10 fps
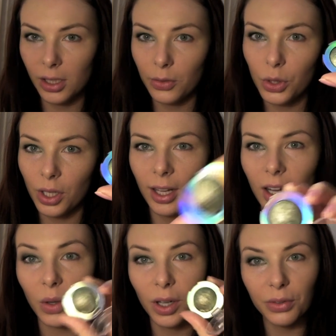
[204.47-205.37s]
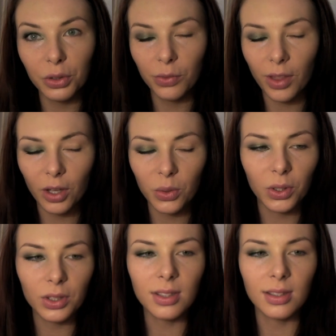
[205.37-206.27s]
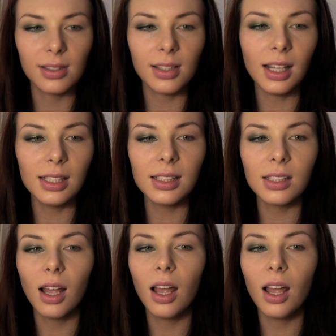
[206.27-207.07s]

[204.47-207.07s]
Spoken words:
I've tried out quite a few of their quads and sets.